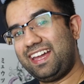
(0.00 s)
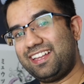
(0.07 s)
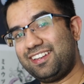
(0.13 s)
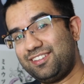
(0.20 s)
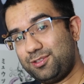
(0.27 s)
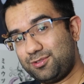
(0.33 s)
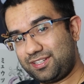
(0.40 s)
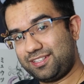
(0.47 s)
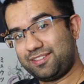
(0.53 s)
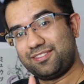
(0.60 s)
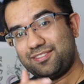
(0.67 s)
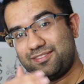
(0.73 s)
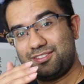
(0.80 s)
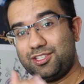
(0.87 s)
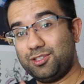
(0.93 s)
And you
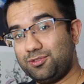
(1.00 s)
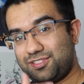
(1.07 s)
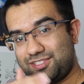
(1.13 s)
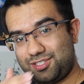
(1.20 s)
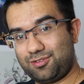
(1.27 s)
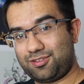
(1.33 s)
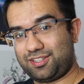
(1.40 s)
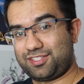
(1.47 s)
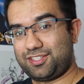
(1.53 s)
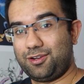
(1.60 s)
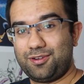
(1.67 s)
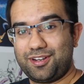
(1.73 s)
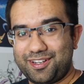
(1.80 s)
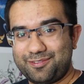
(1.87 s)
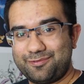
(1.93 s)
can use
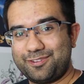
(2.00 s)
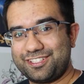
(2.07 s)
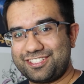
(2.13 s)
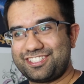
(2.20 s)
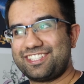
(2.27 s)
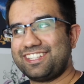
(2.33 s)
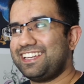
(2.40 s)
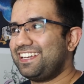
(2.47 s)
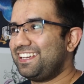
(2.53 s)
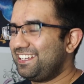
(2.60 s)
SOHCAHTOA, which